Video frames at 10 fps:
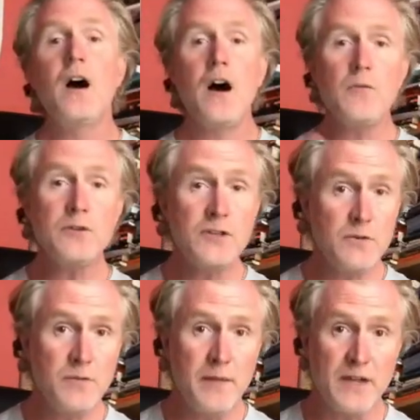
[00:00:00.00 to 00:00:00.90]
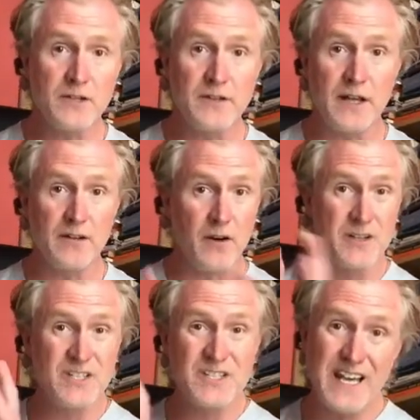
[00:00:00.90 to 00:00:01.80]
I want you to imagine then, on
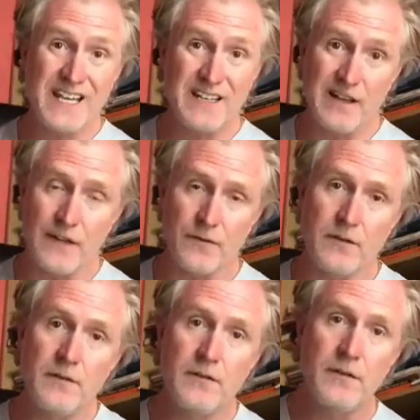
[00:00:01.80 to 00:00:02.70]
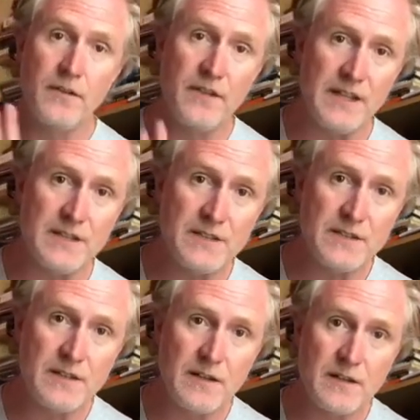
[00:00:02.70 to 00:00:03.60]
a second level,
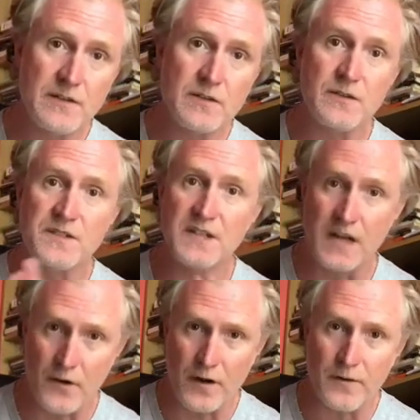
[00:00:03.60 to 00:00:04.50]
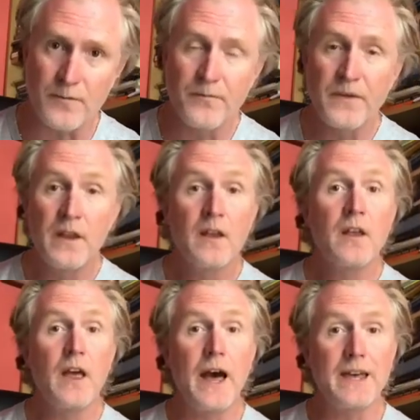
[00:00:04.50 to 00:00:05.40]
this sort of scenario.
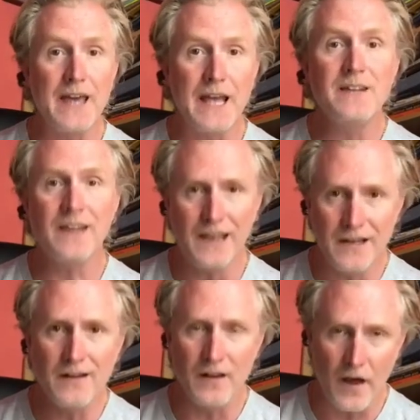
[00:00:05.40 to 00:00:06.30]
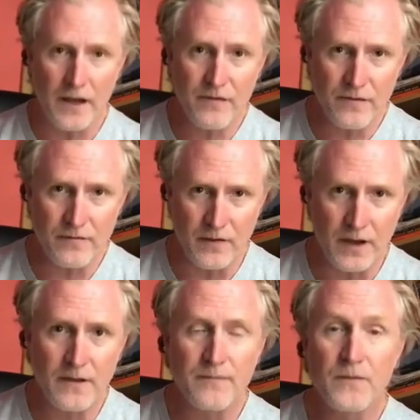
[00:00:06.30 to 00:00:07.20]
Again, in life,
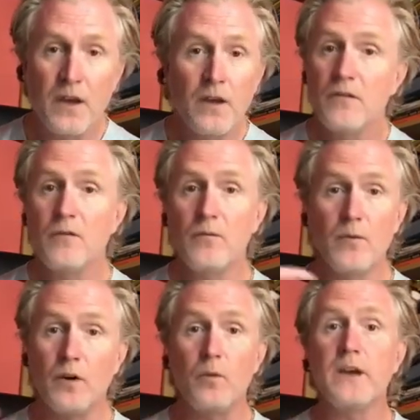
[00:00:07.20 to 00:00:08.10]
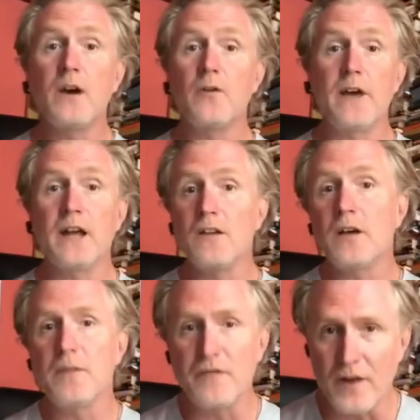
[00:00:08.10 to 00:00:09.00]
right? We go around,
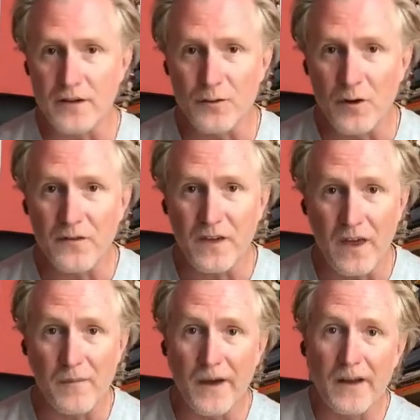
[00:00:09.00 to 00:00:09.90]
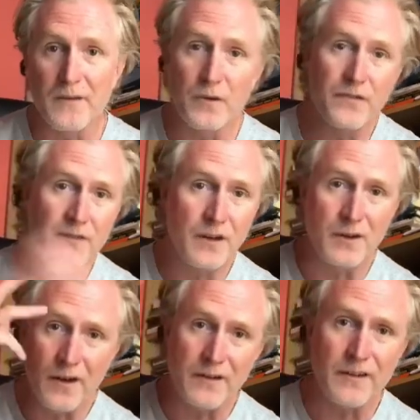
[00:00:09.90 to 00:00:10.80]
like my friend who wrote the email, with, a
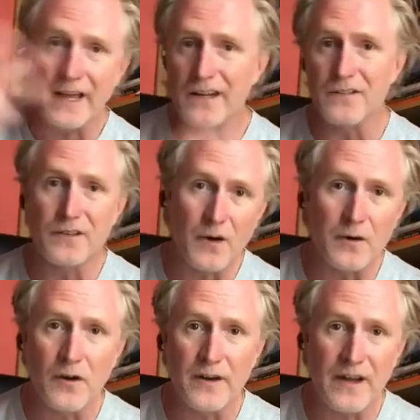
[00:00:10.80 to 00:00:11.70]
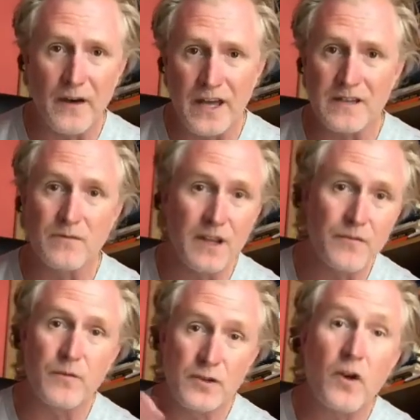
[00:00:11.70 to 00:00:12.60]
lot of negatives going on in our head.
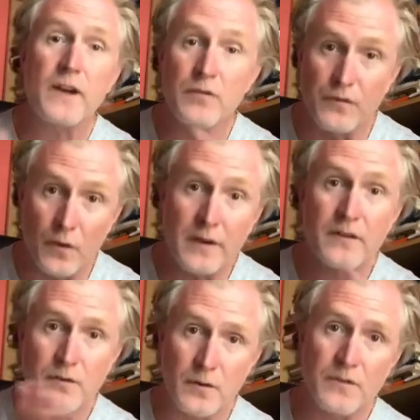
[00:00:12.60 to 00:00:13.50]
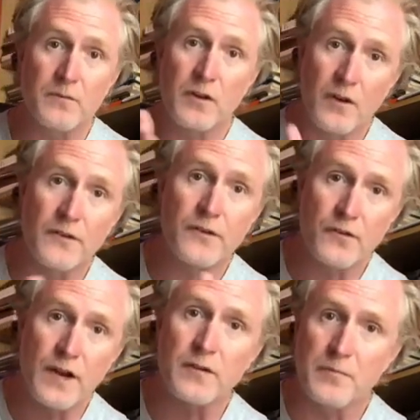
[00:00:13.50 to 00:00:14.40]
If we try to avoid it, of course, and we'll
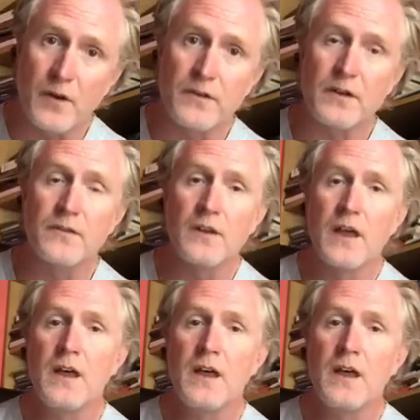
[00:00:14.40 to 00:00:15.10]
concentrate on positives,